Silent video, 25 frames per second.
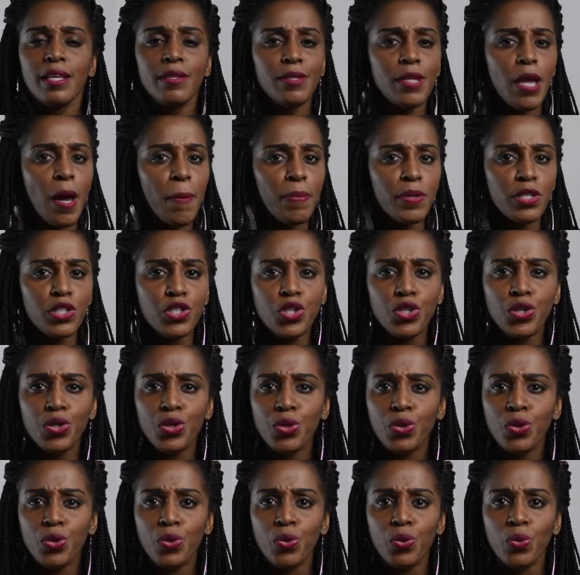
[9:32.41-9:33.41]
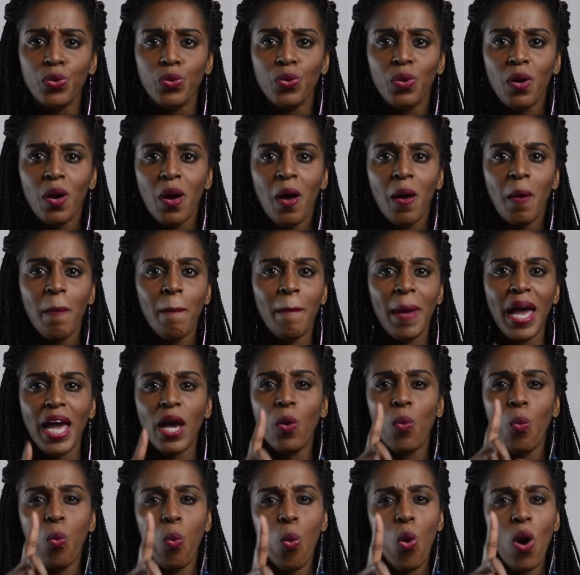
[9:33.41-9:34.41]
Number two,
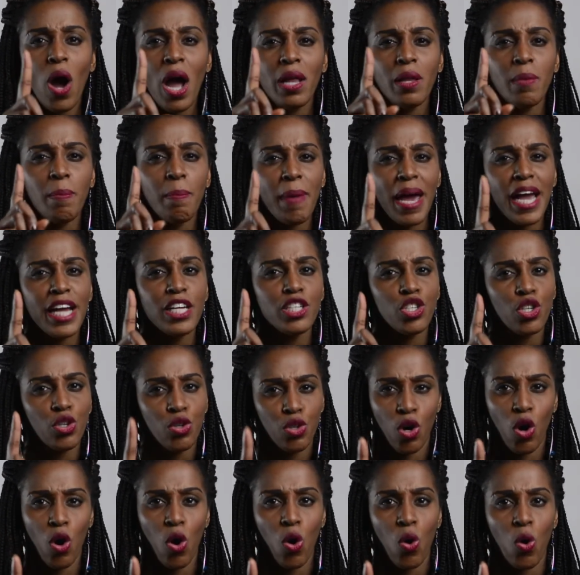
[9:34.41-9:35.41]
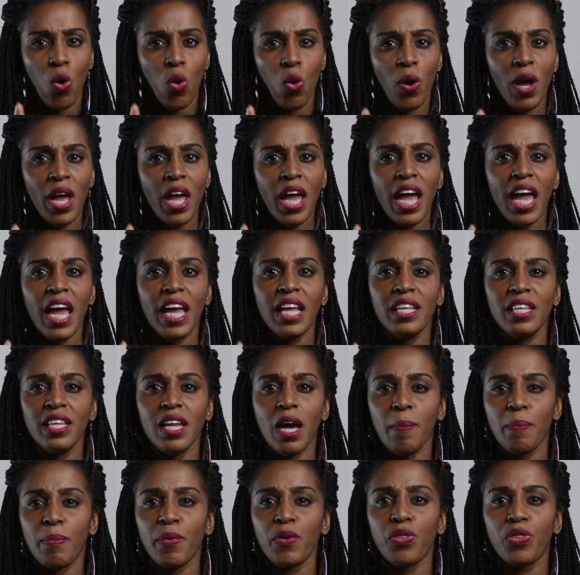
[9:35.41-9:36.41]
make one major goal. And
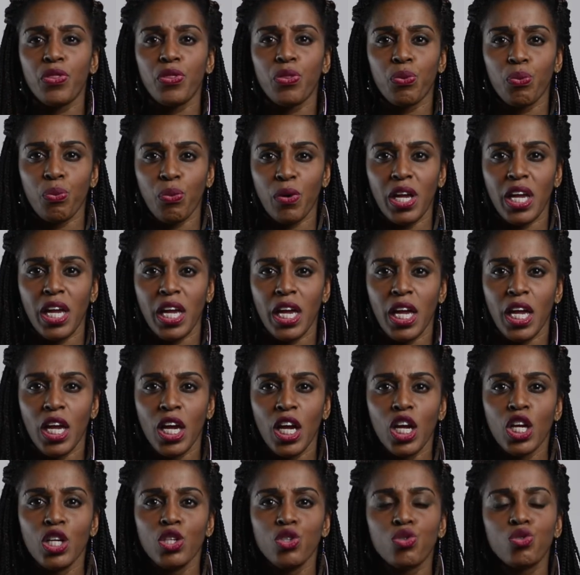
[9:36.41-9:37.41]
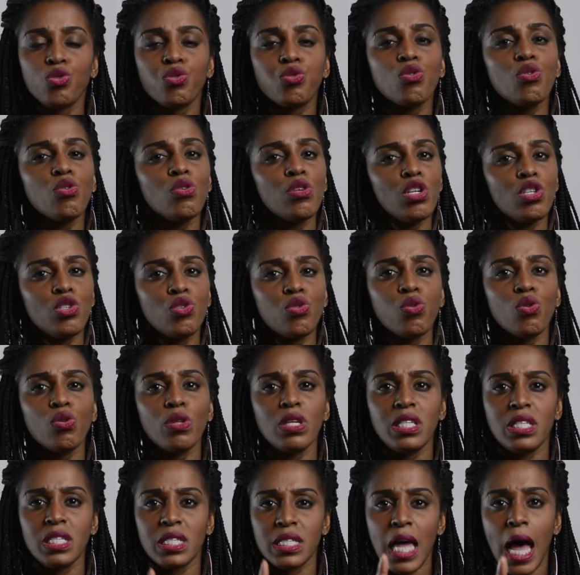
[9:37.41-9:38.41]
number three, truly,
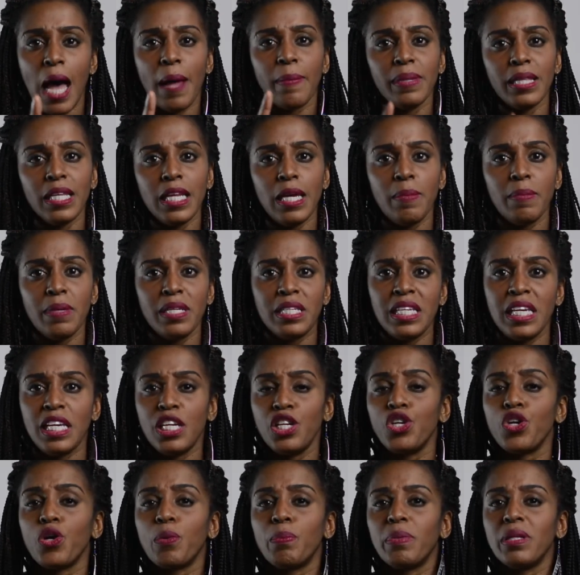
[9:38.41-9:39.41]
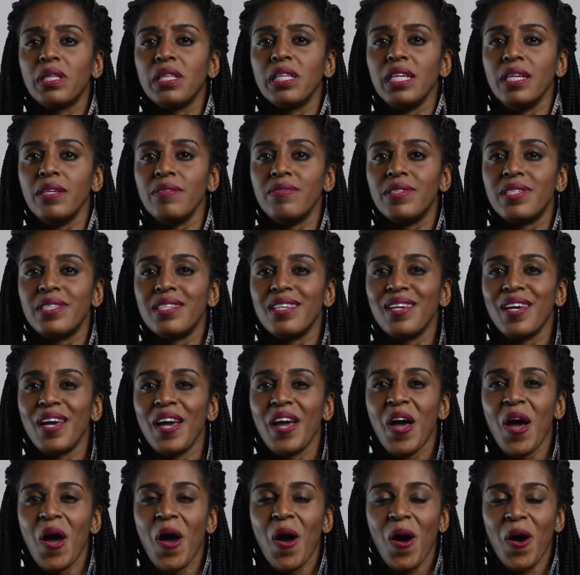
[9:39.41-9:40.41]
truly stop limiting your beliefs.
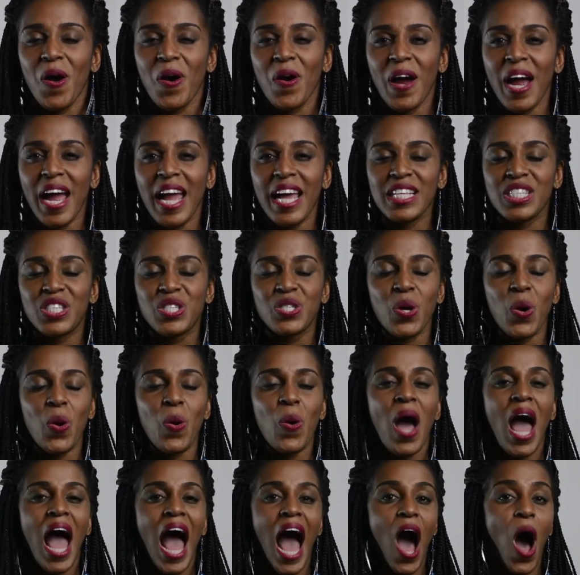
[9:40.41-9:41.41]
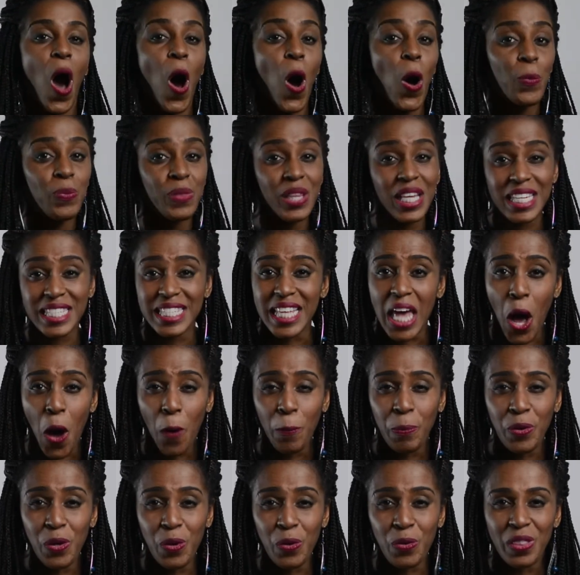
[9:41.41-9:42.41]
All right, so I hope these
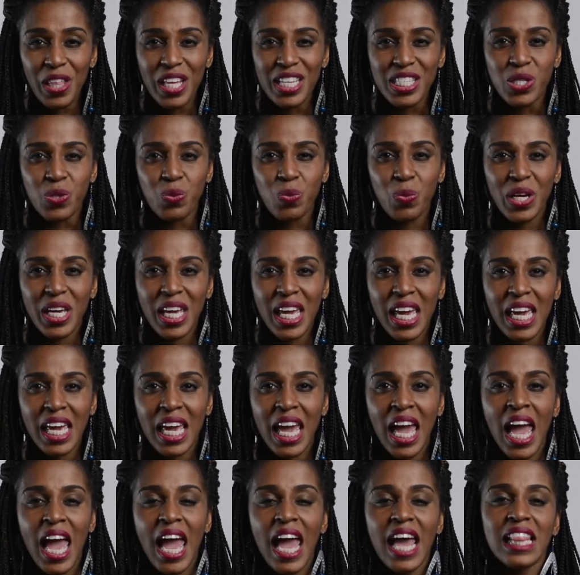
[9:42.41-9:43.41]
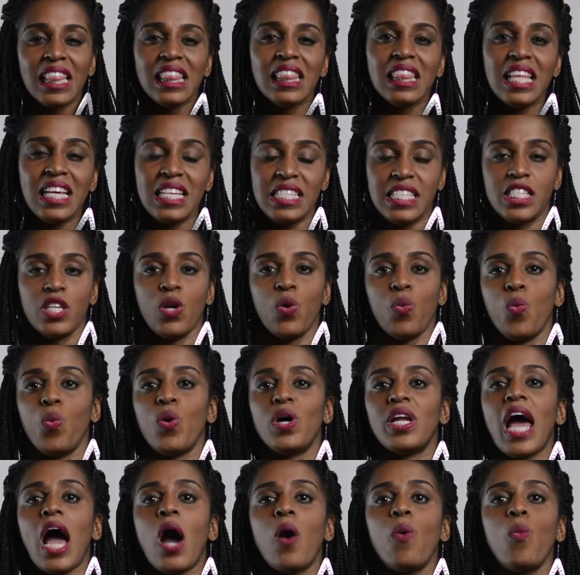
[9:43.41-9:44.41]
help you this week. Listen,
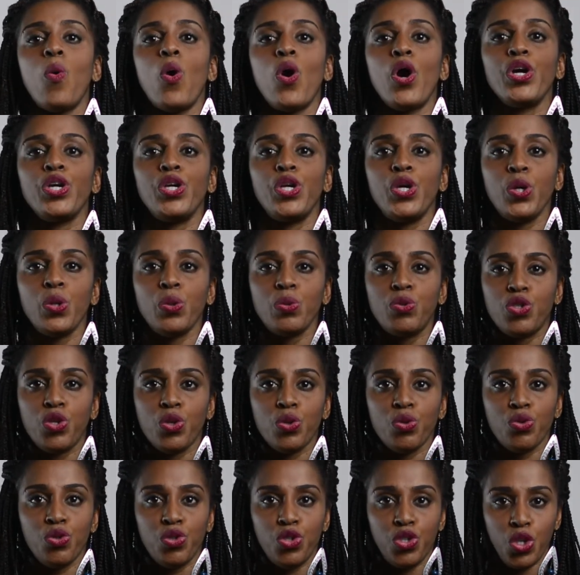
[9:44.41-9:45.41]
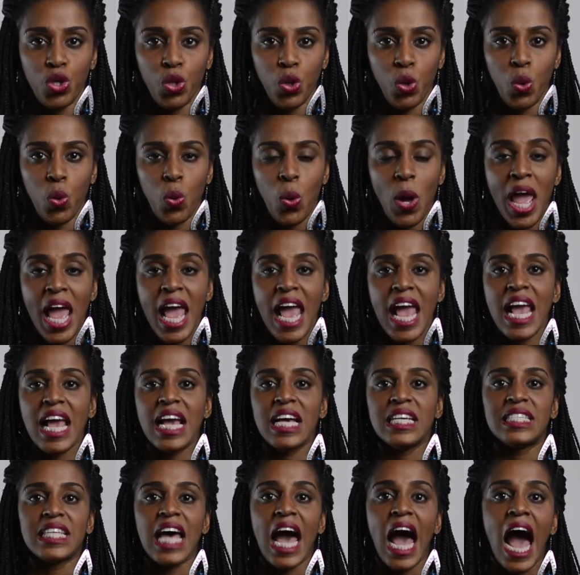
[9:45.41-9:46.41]
what I want you to do
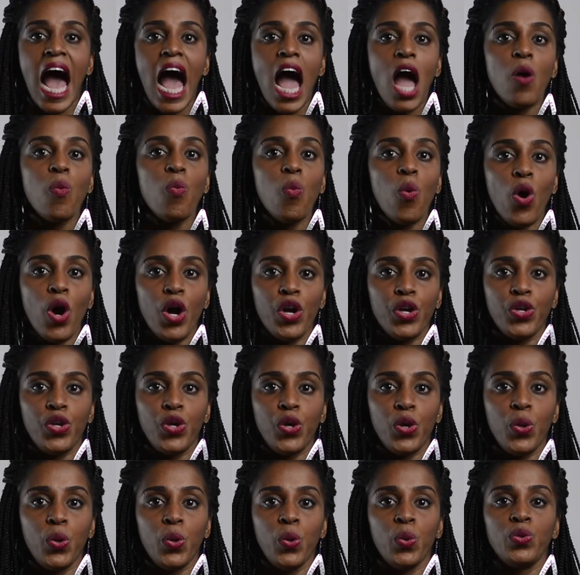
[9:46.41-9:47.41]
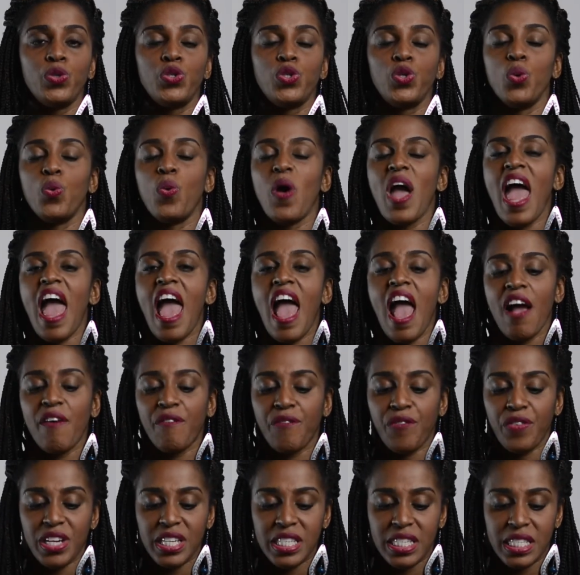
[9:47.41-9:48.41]
is I want you to
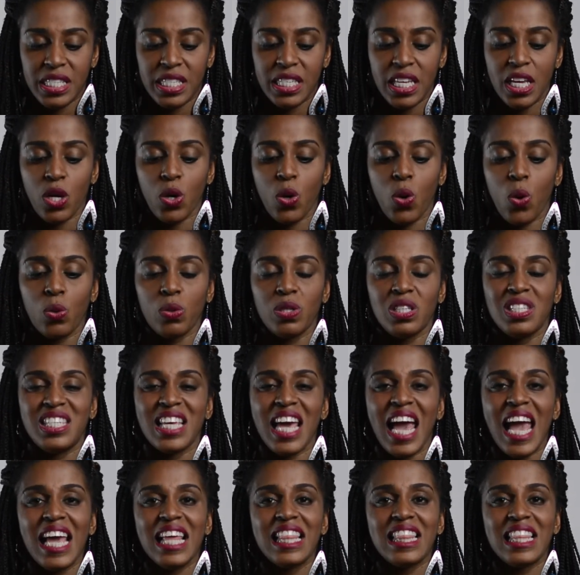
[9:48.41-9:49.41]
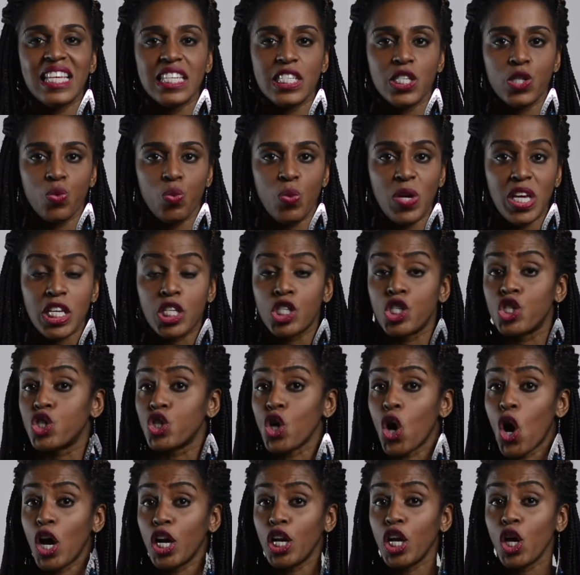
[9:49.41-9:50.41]
every single day this week,
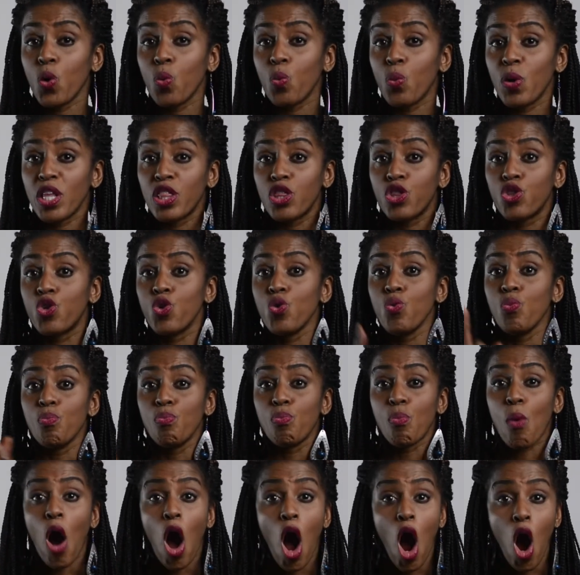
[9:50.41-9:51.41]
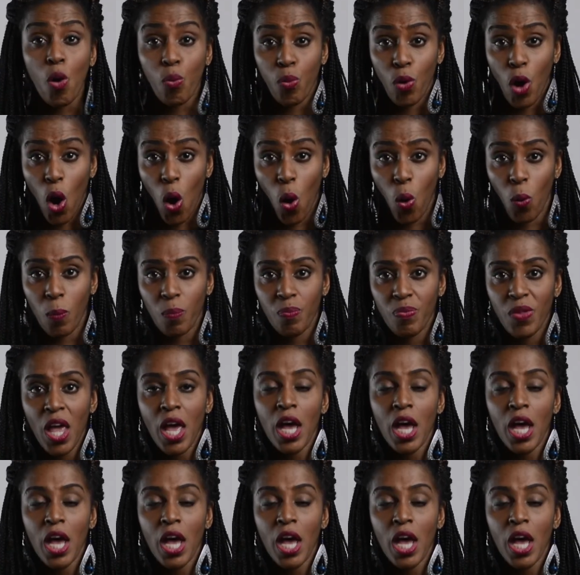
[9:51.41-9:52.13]
starting with tomorrow,